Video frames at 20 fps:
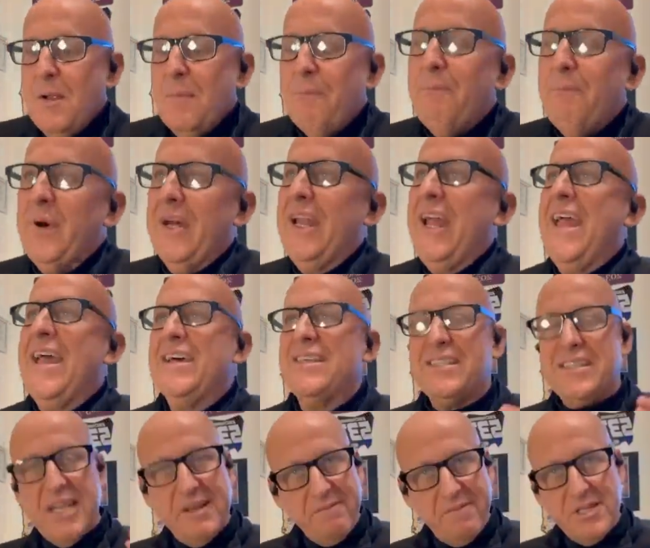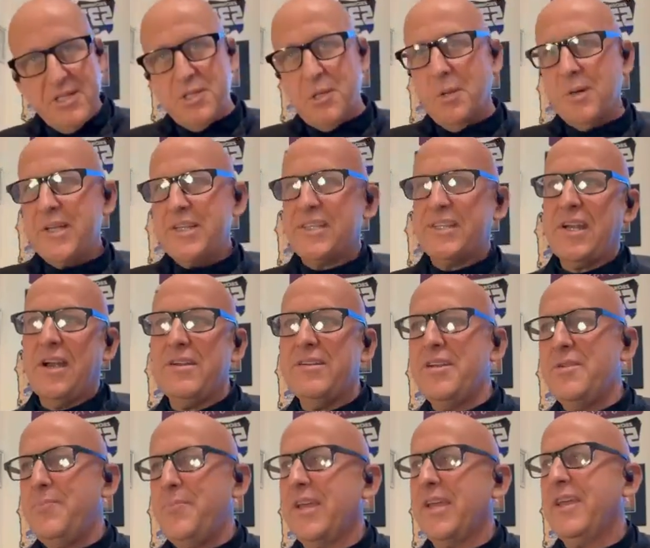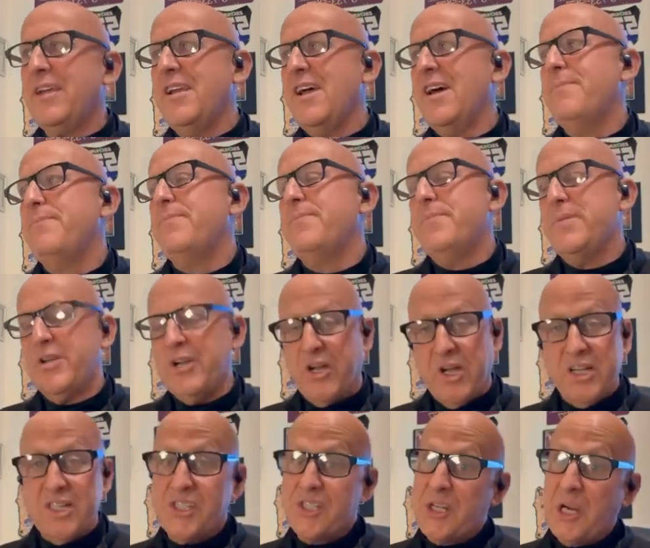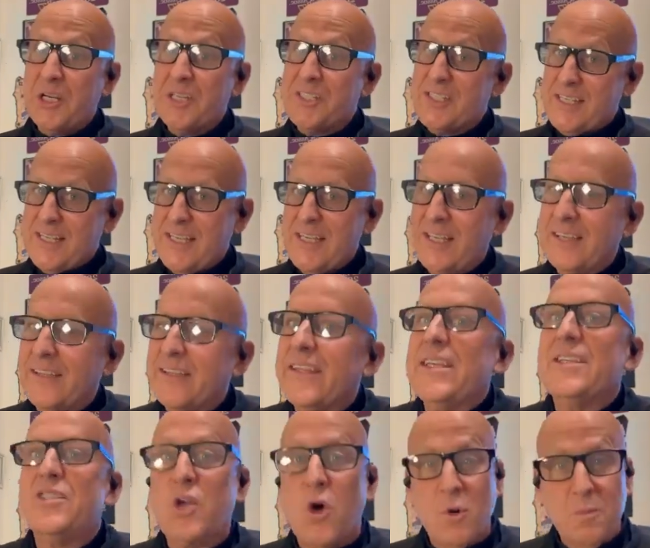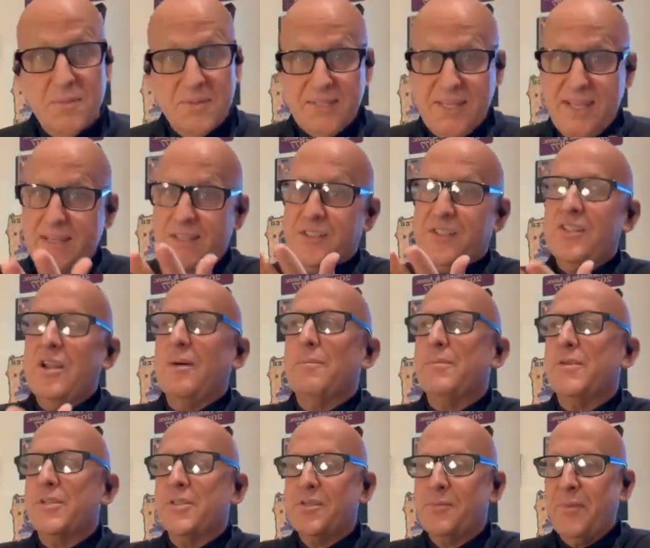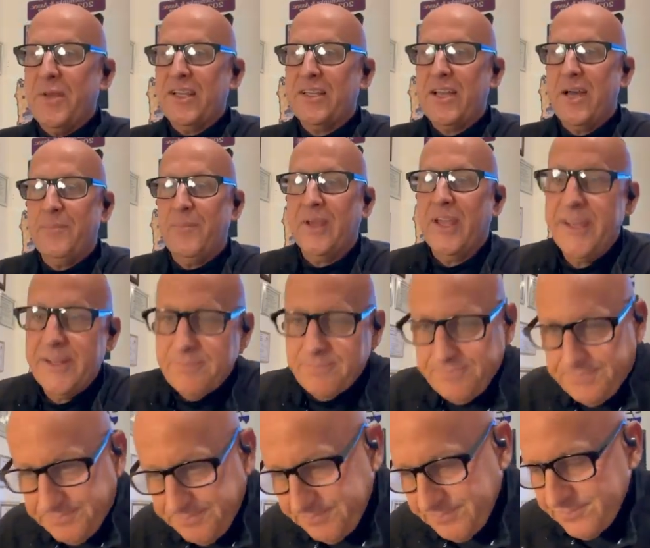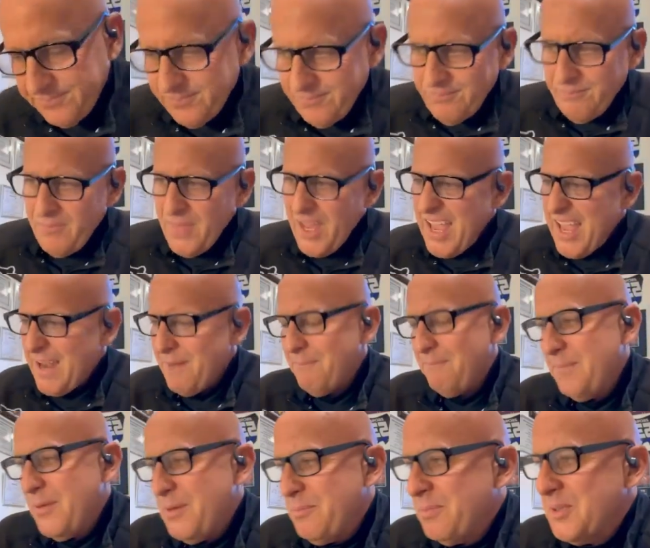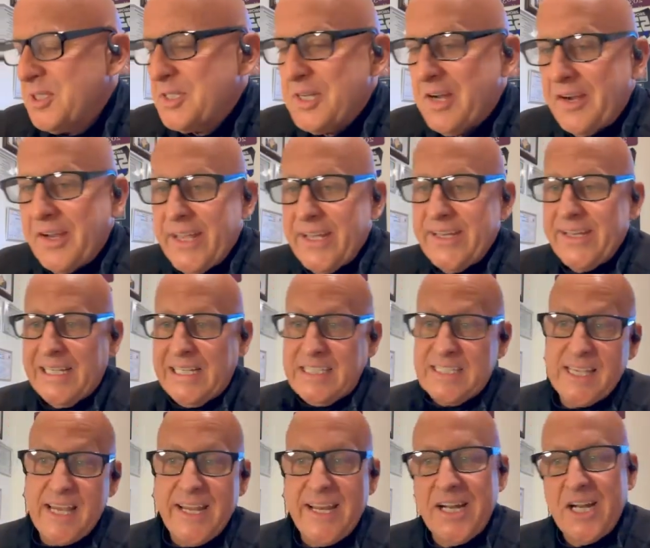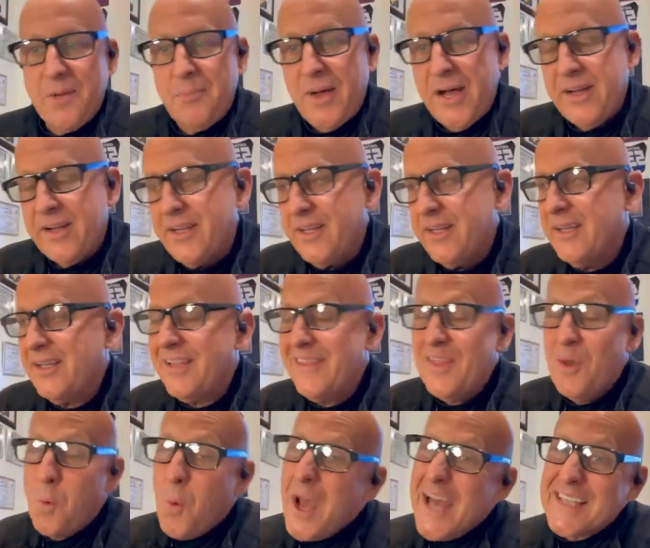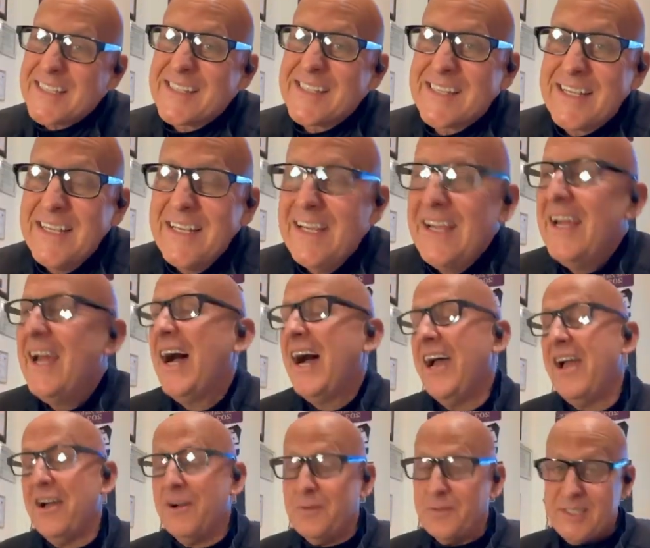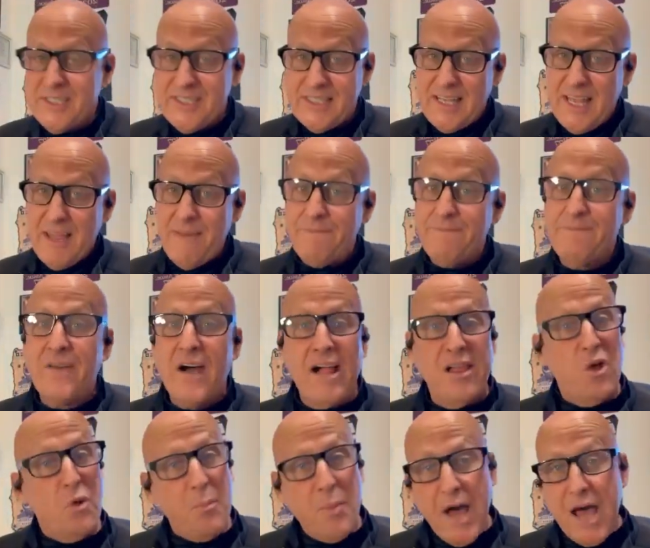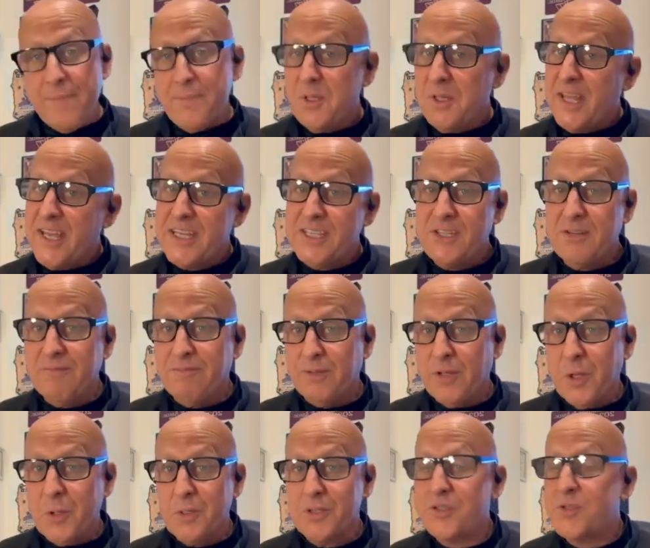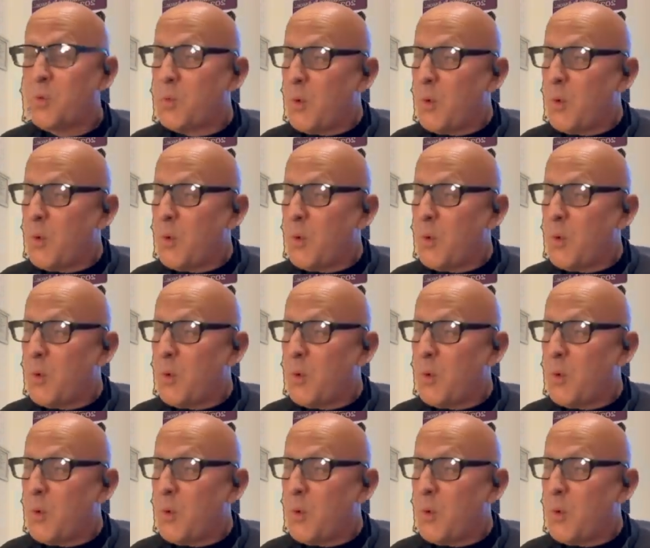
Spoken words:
But as inventory is starting to picking up, you're going to start seeing these home sales numbers pick up again. And people start getting excited about it. In the West, I always say follow population flows. The